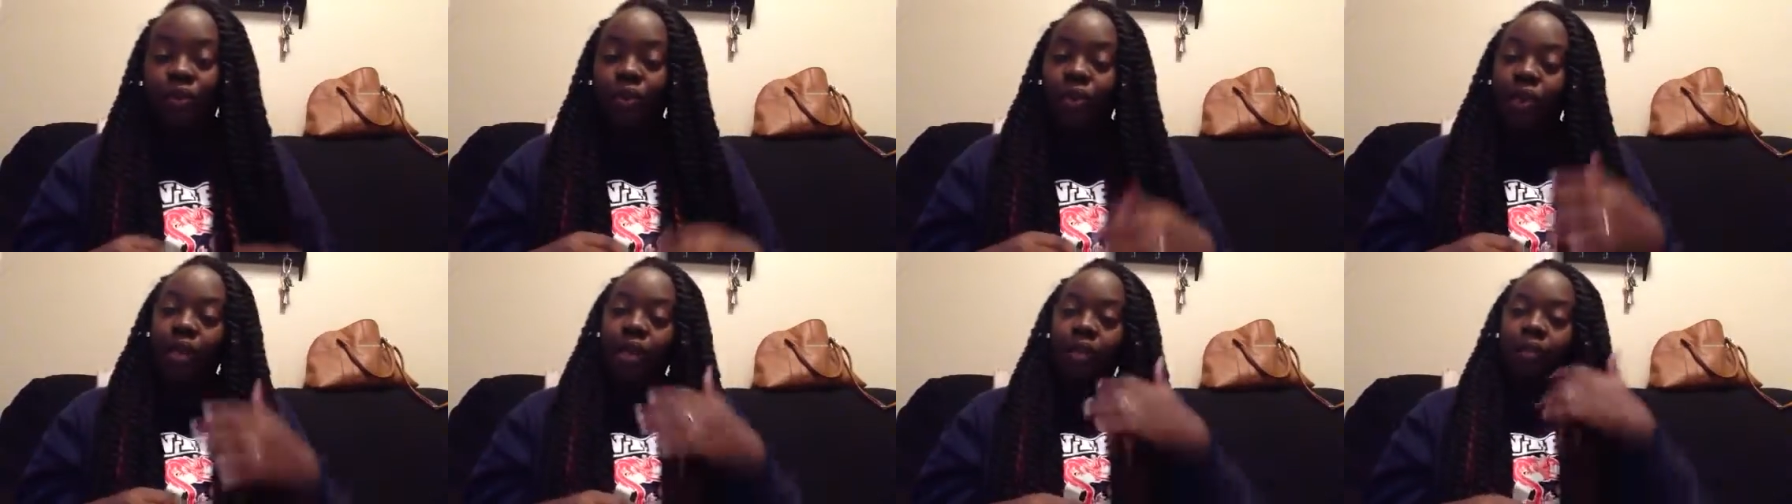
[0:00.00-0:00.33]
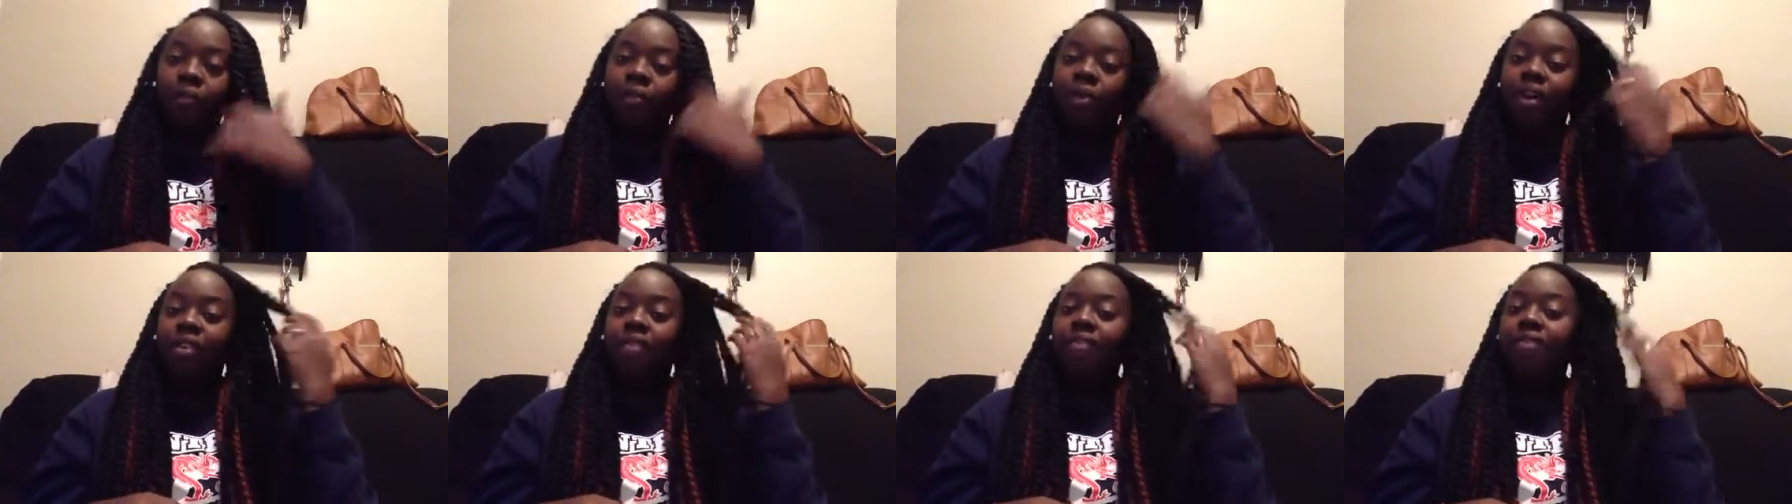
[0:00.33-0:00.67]

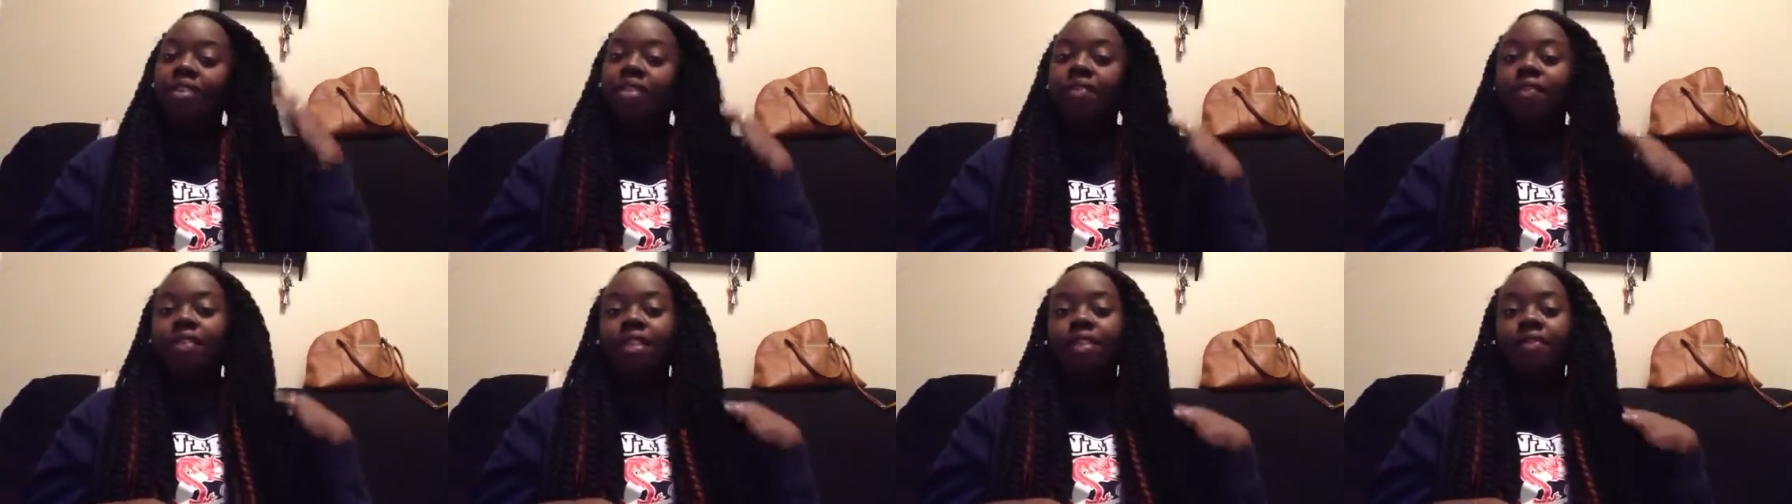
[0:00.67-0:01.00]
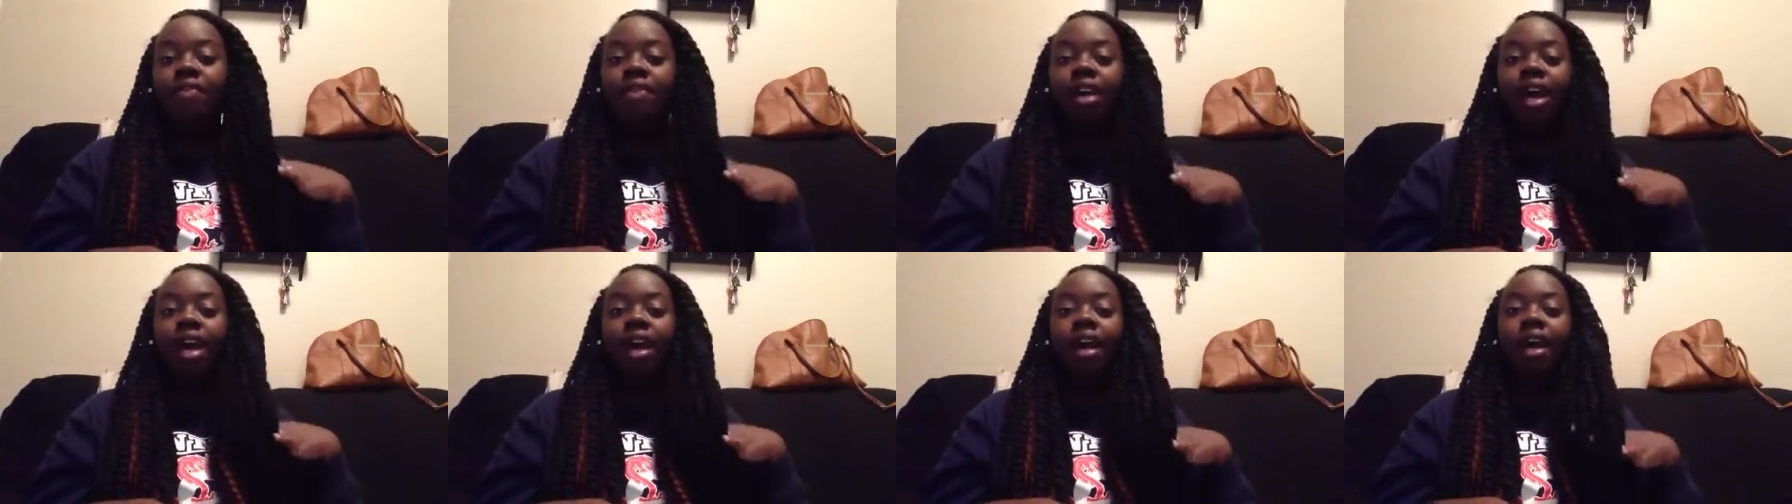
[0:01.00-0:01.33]
for
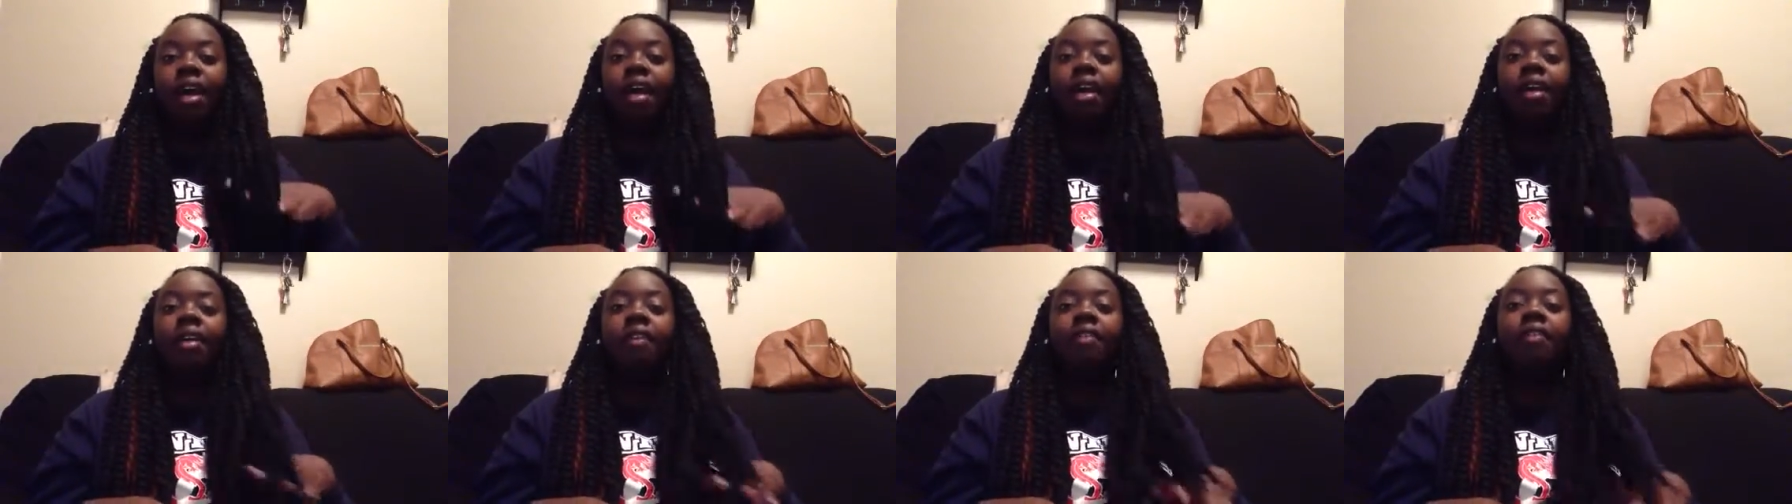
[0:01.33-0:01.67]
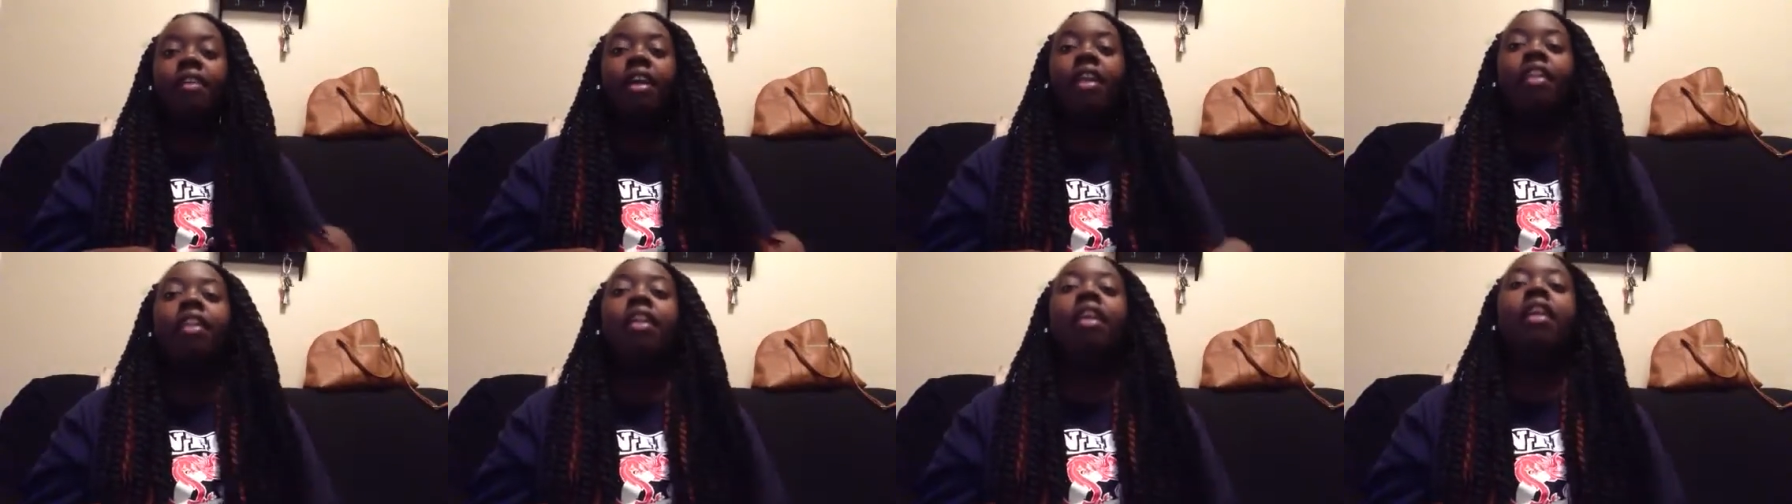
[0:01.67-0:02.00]
155
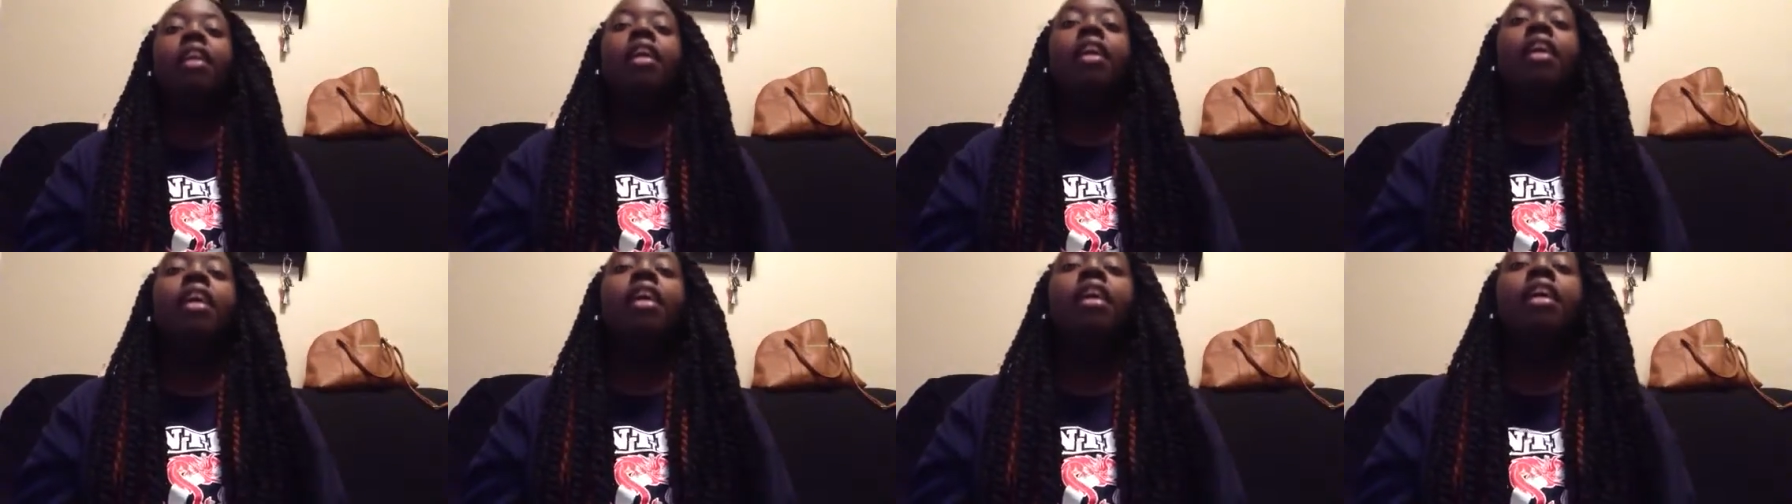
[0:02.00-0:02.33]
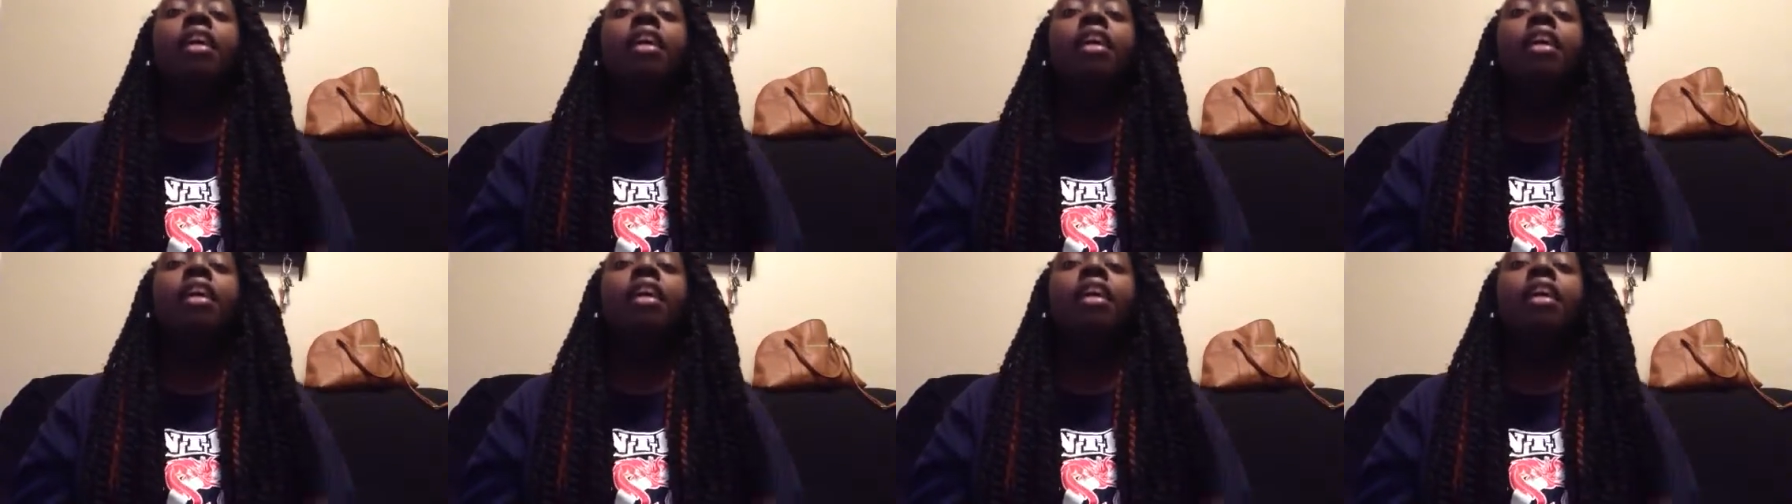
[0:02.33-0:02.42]
I think.